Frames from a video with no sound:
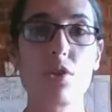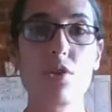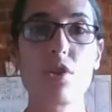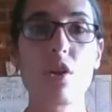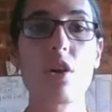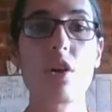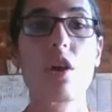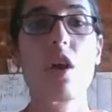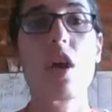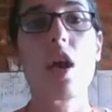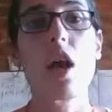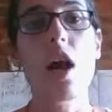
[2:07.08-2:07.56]
So
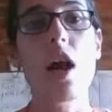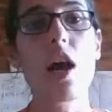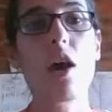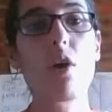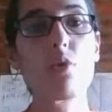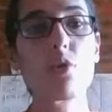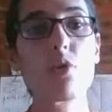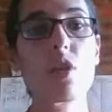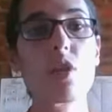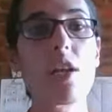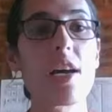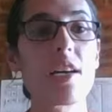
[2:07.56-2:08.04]
I
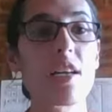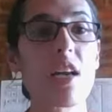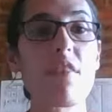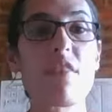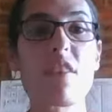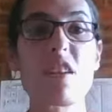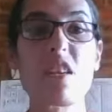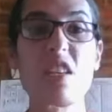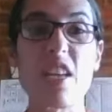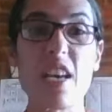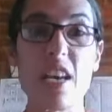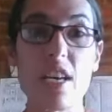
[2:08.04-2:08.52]
also like
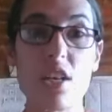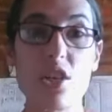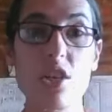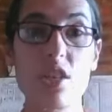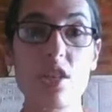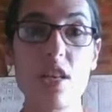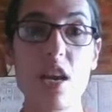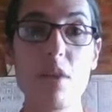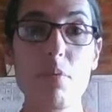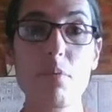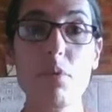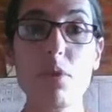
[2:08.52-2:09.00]
having a nature
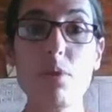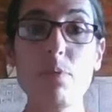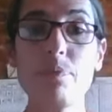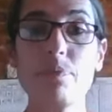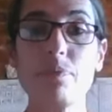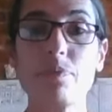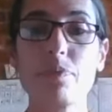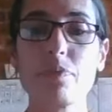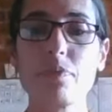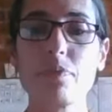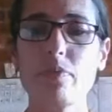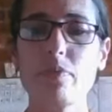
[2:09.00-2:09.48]
table.
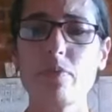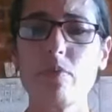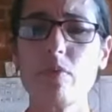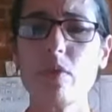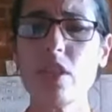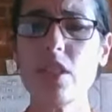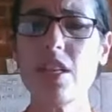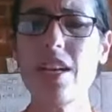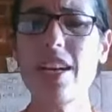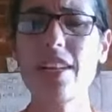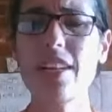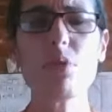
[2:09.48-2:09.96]

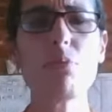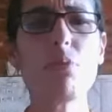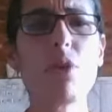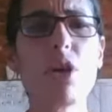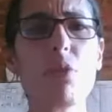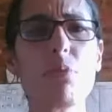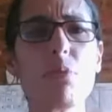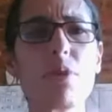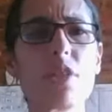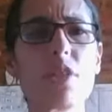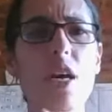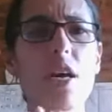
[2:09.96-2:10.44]
At the
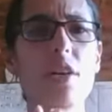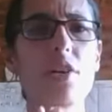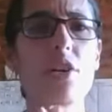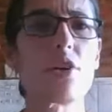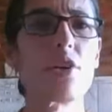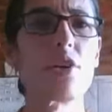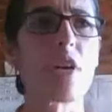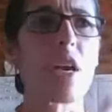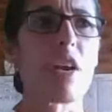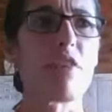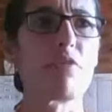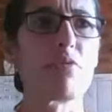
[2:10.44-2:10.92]
moment, I
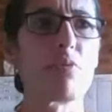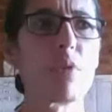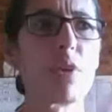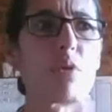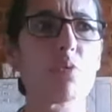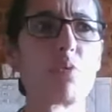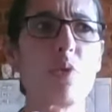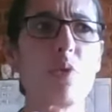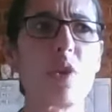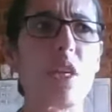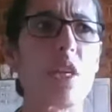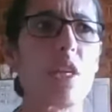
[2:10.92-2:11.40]
don't have
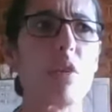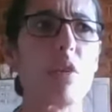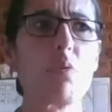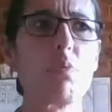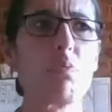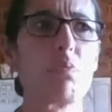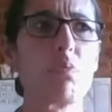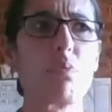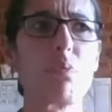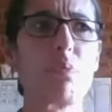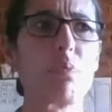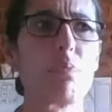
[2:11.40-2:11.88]
one. We
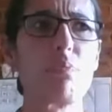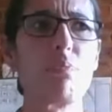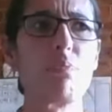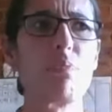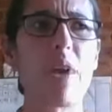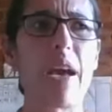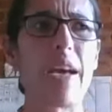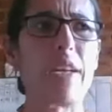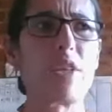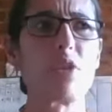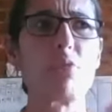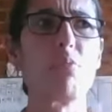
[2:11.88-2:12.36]

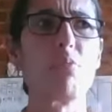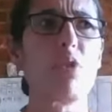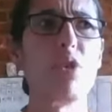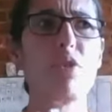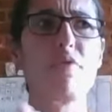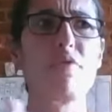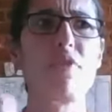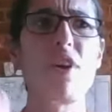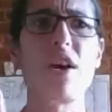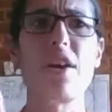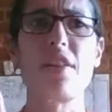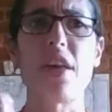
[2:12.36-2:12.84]
had to
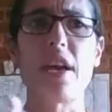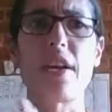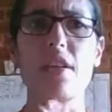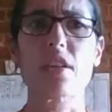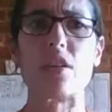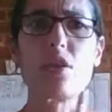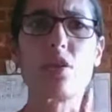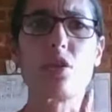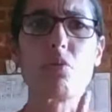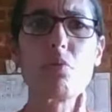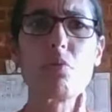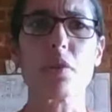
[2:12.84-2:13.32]
modify that
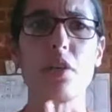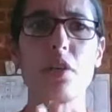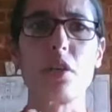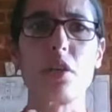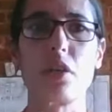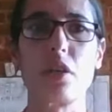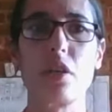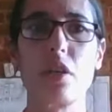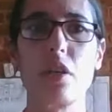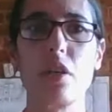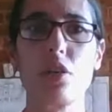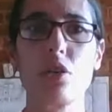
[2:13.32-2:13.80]
into
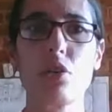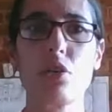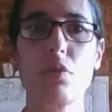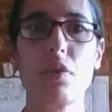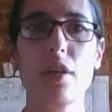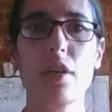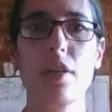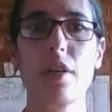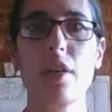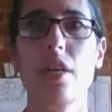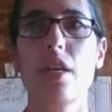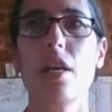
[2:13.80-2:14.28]

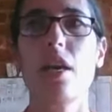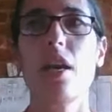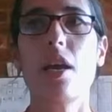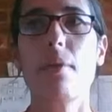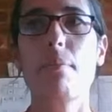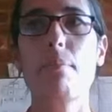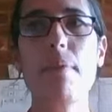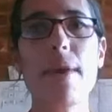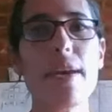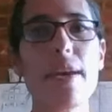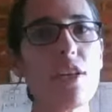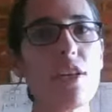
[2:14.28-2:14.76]
a
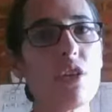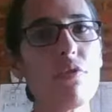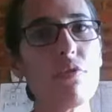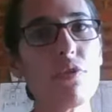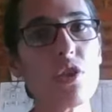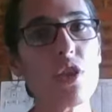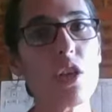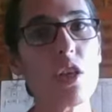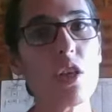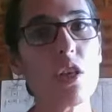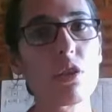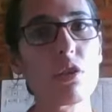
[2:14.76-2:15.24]
makeshift
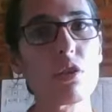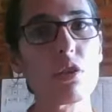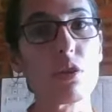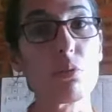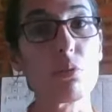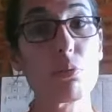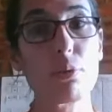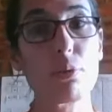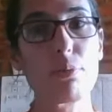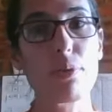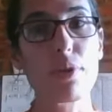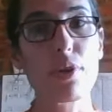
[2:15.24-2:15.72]
chicken coop
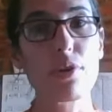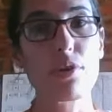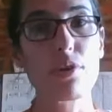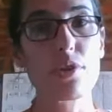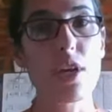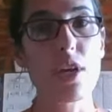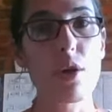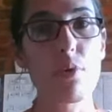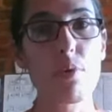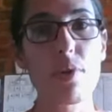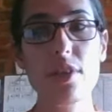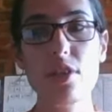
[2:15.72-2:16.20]
because
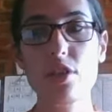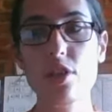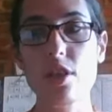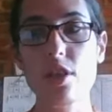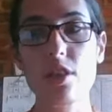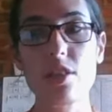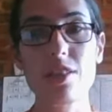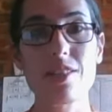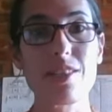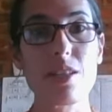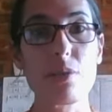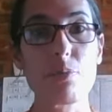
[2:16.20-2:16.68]
our one
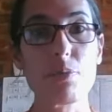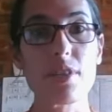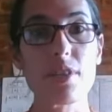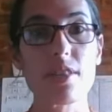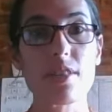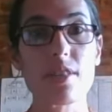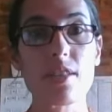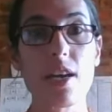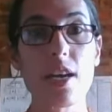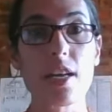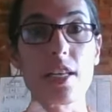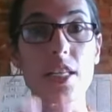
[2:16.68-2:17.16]
chicken sleeps
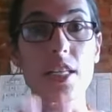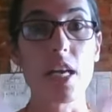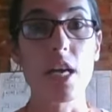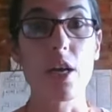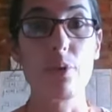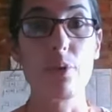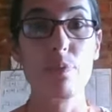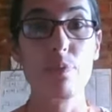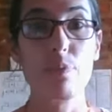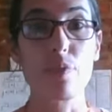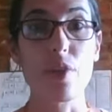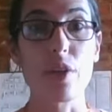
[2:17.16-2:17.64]
inside
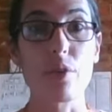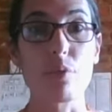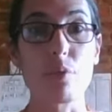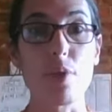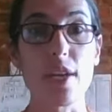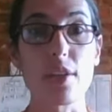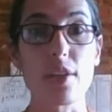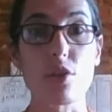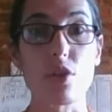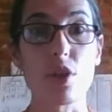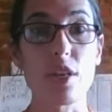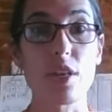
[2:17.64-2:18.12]
now, and we
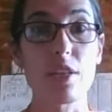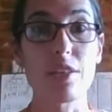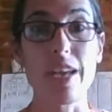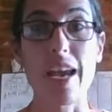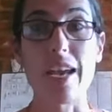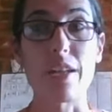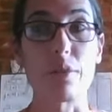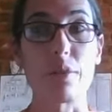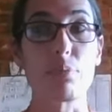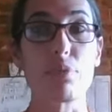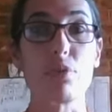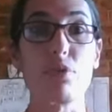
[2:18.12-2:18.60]
had to
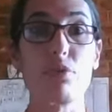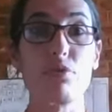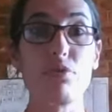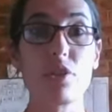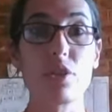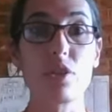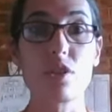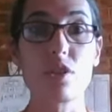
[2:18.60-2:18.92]
cat proof it.